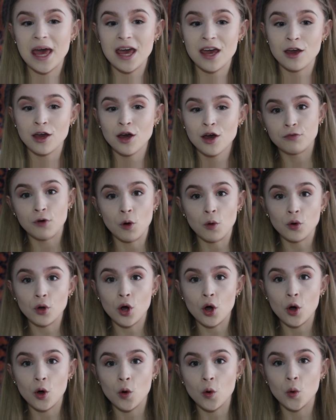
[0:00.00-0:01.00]
a
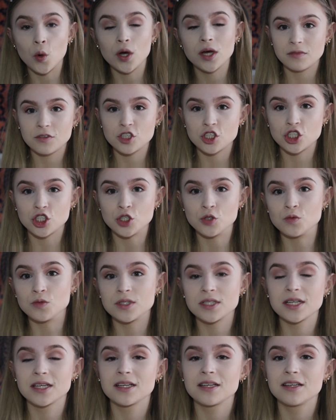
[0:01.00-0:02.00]
photo
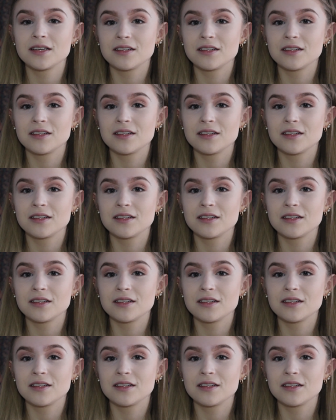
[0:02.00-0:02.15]
shoot